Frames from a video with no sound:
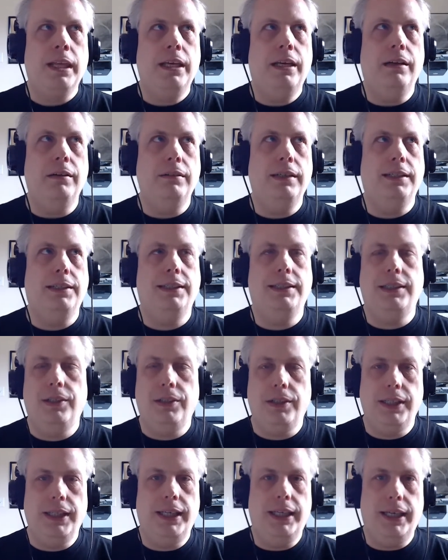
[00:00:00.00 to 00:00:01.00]
you don't
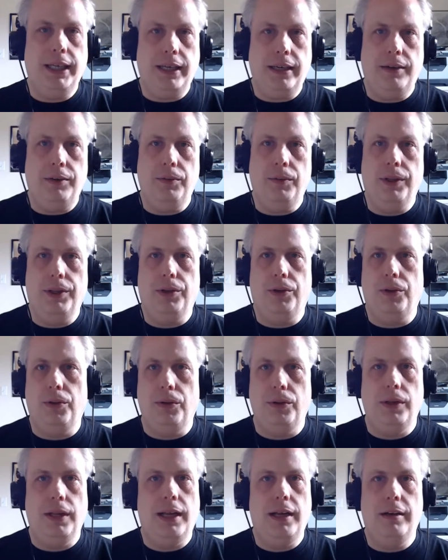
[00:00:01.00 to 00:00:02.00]
necessarily get with a
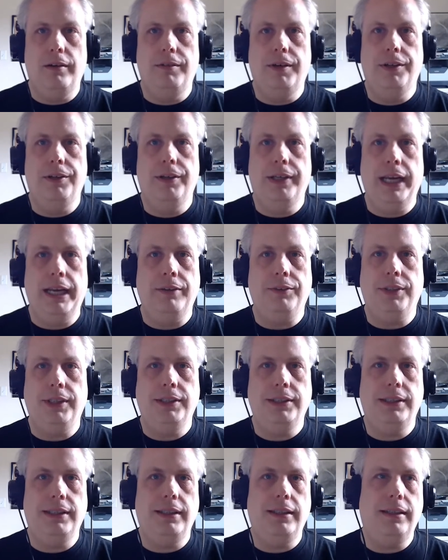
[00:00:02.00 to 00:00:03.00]
whole lot of other games
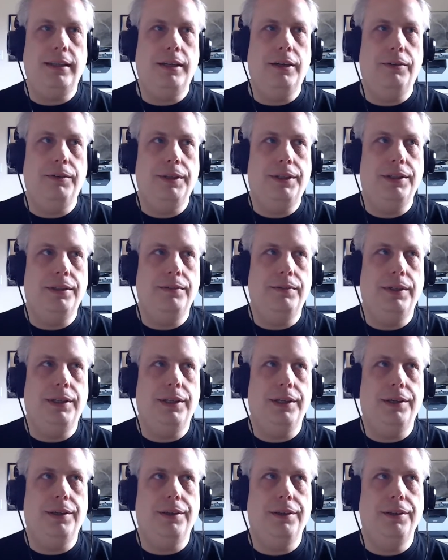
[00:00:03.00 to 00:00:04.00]
because you know with the with
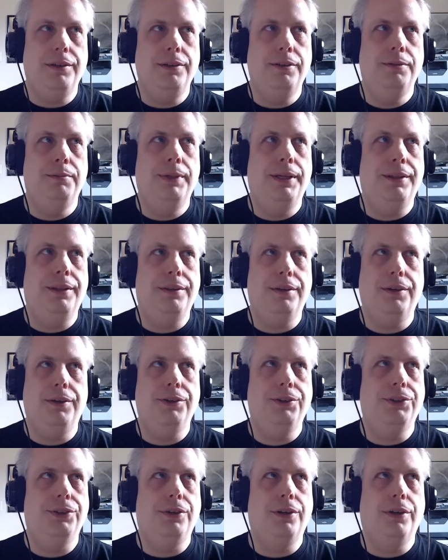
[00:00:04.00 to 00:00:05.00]
the Cthulhu
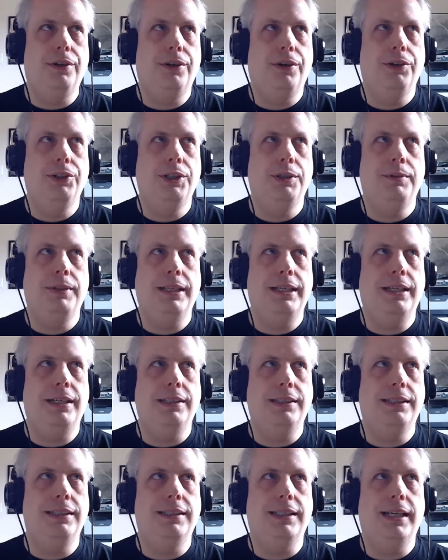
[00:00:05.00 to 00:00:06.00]
mythos or or something
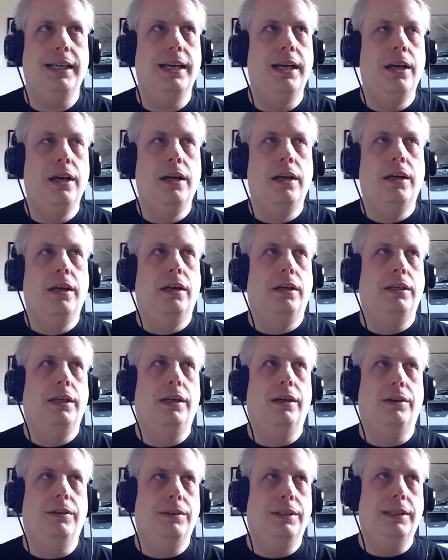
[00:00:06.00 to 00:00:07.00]
else it's like
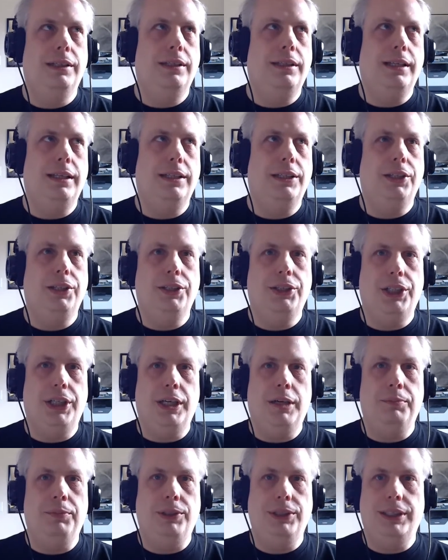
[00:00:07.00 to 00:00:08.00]
you know the, the, the
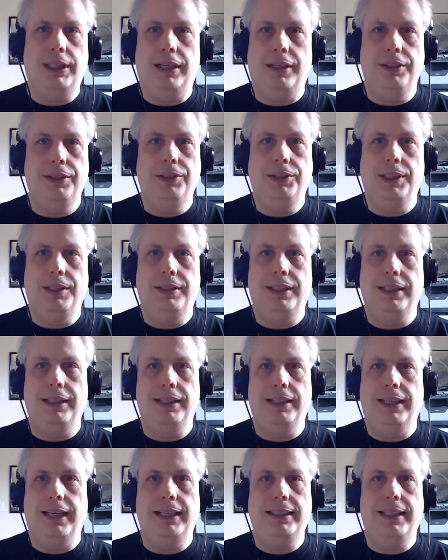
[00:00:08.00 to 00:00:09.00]
GM will tell you something
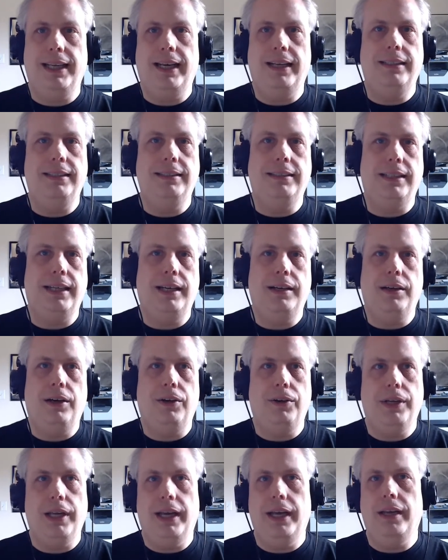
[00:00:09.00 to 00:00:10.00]
like that and it's like
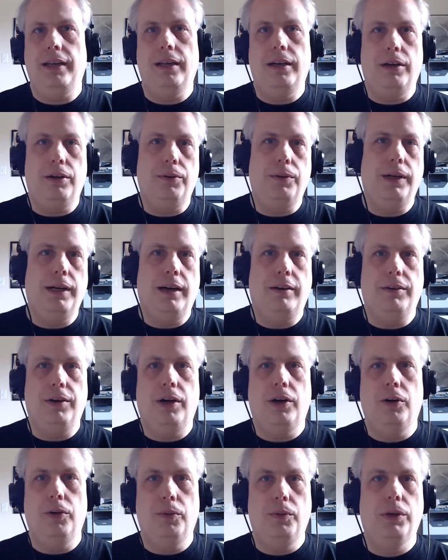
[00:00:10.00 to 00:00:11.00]
okay you know
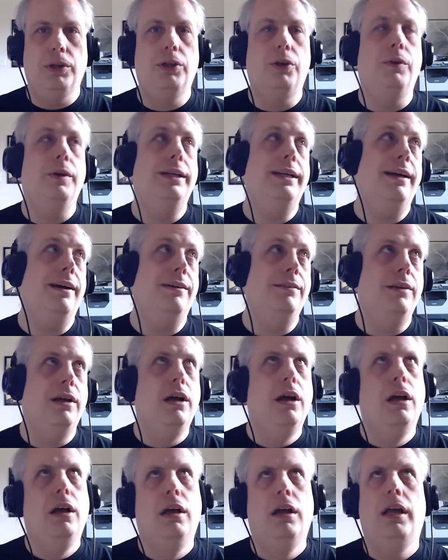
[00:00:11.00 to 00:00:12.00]
whatever oh we're going down
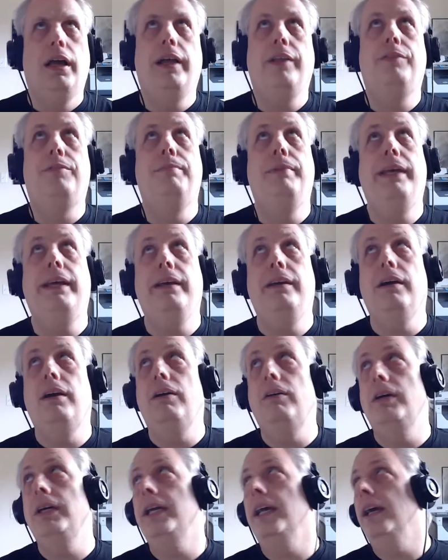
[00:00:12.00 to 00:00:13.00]
it's
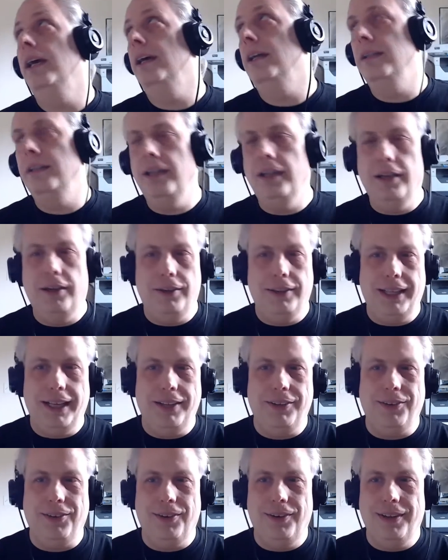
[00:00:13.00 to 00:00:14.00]
go again you know
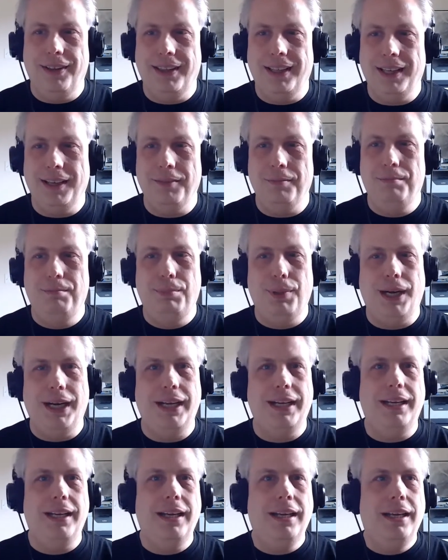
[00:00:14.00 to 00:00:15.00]
that sort of thing
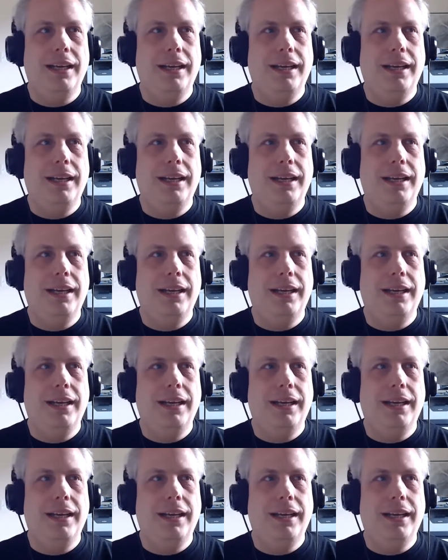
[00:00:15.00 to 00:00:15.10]
but